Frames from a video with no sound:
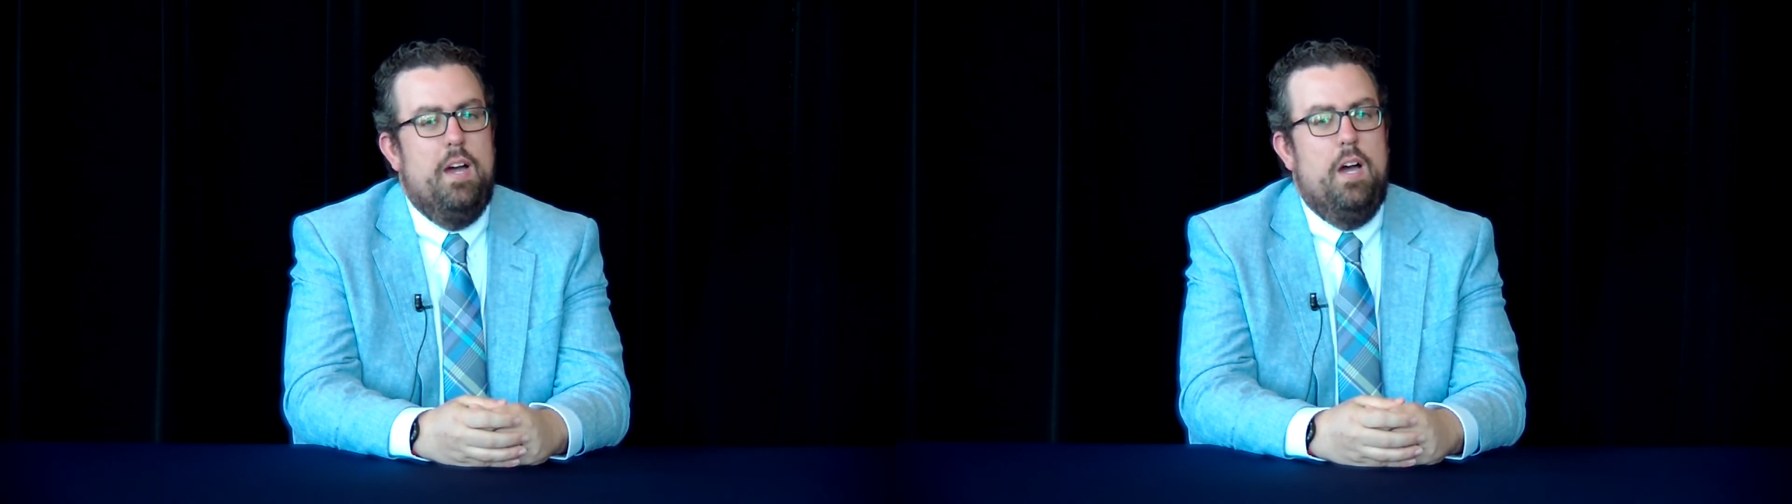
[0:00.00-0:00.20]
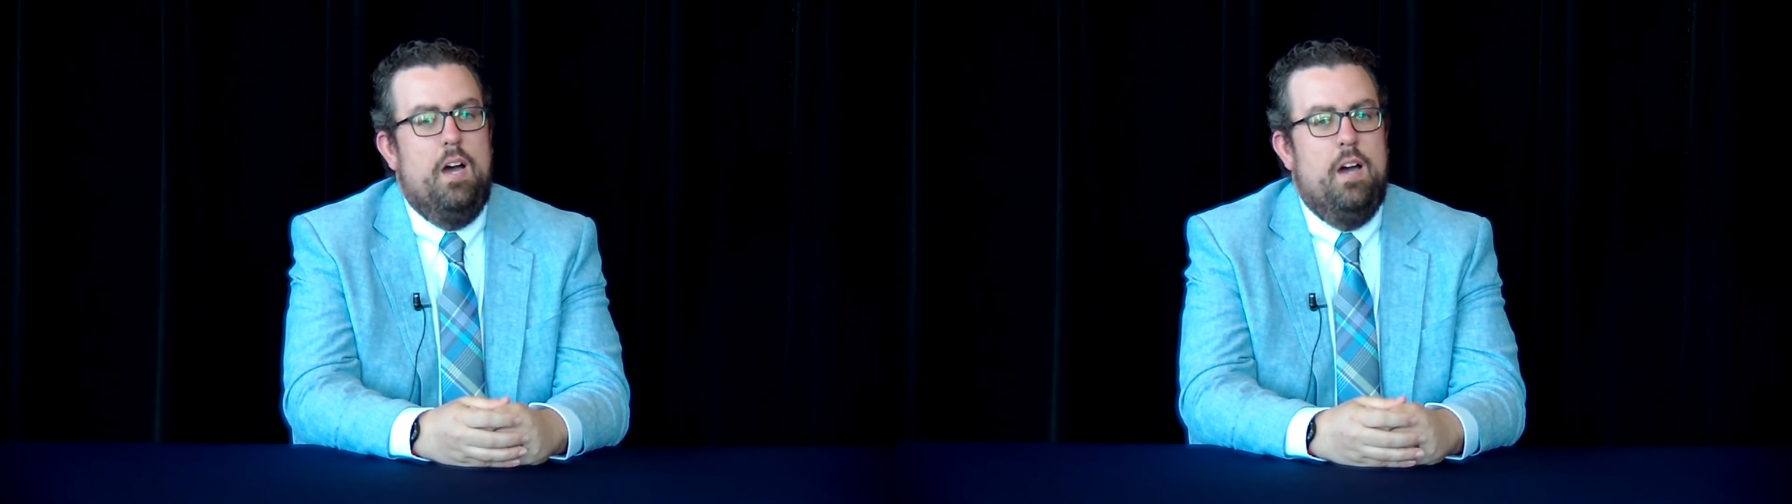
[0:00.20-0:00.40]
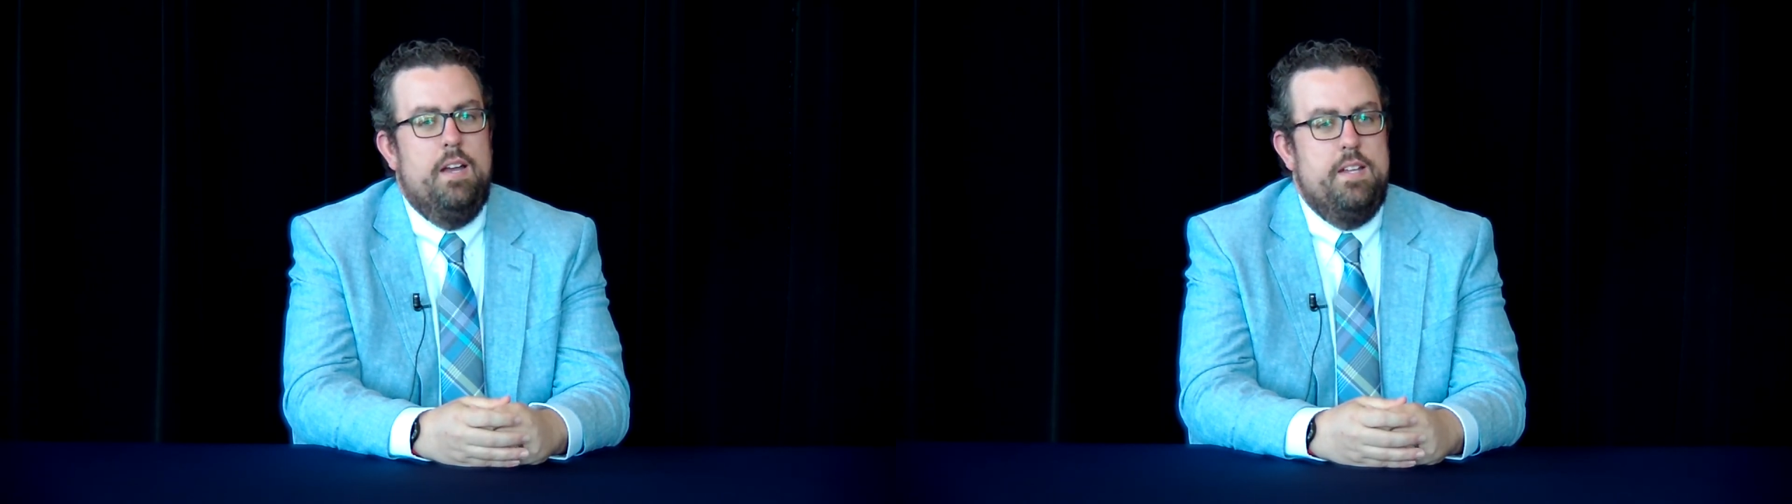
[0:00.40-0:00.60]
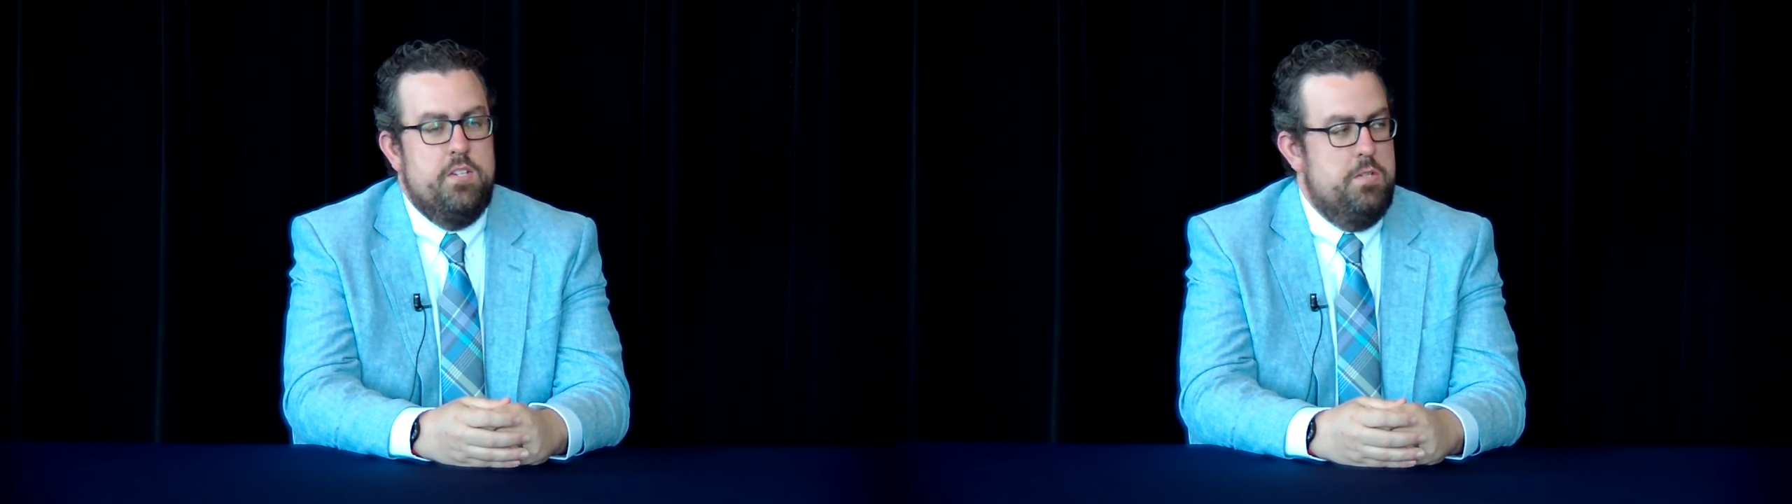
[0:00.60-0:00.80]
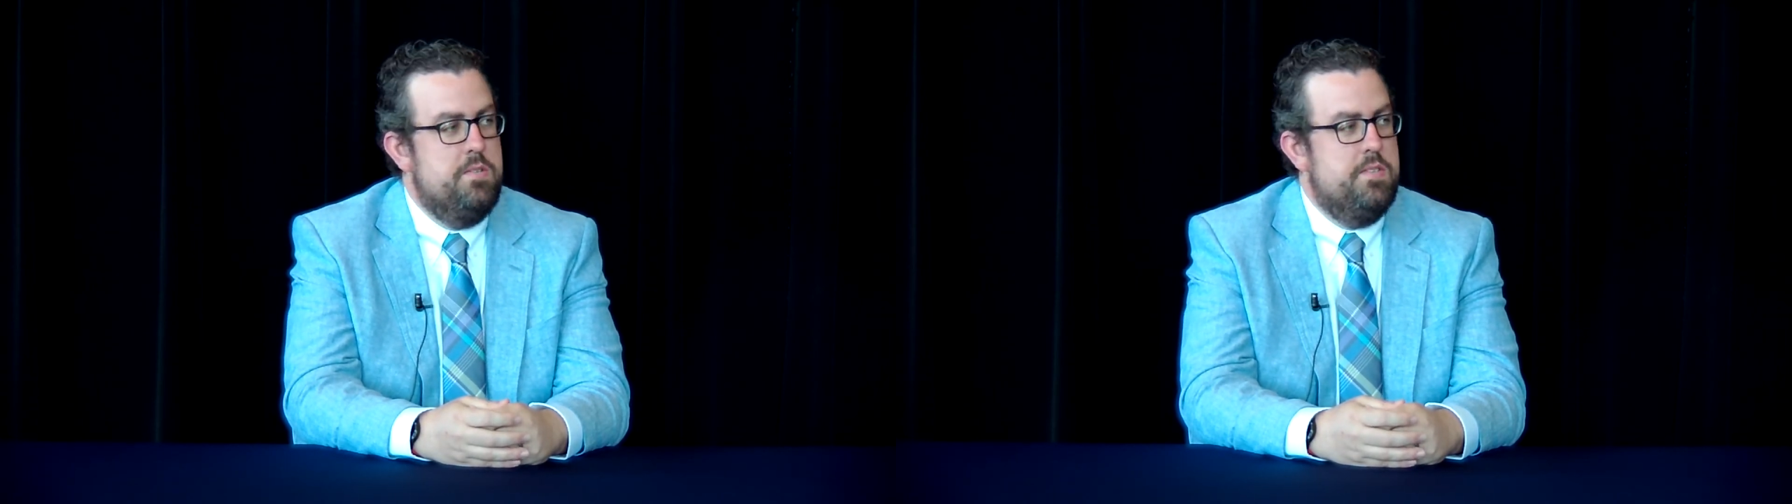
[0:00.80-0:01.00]
on
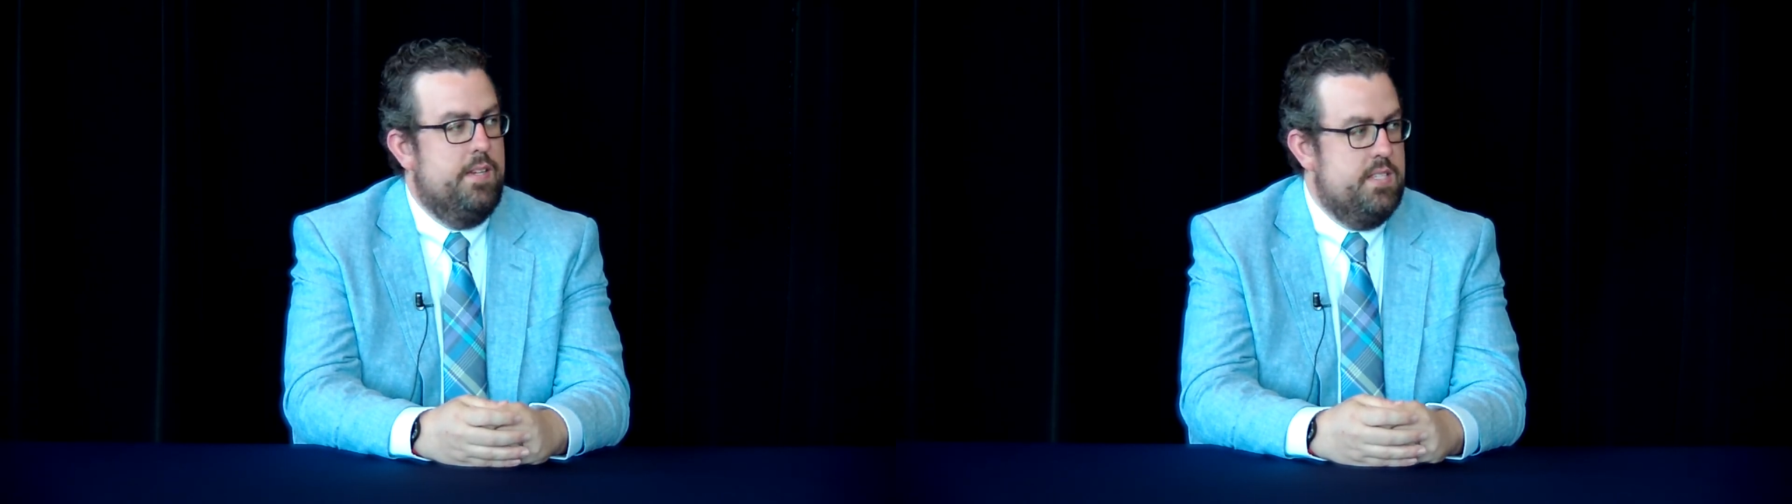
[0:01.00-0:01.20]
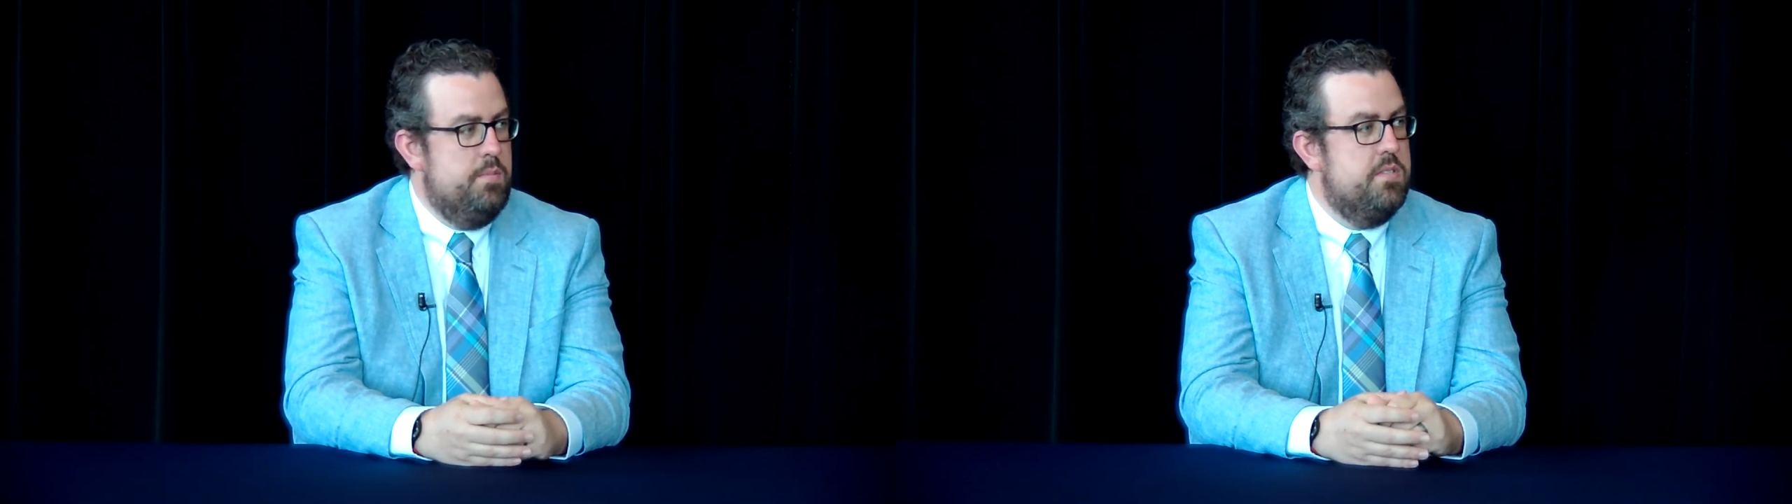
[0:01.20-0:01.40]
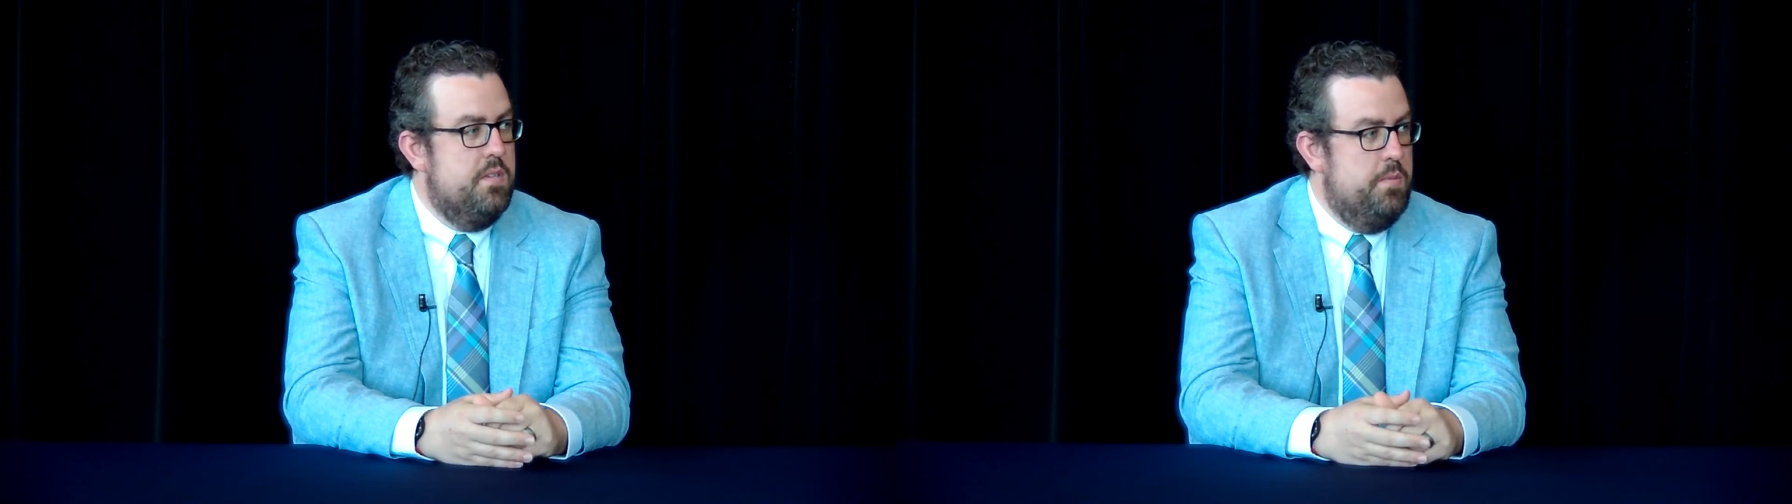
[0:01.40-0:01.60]
issues like substance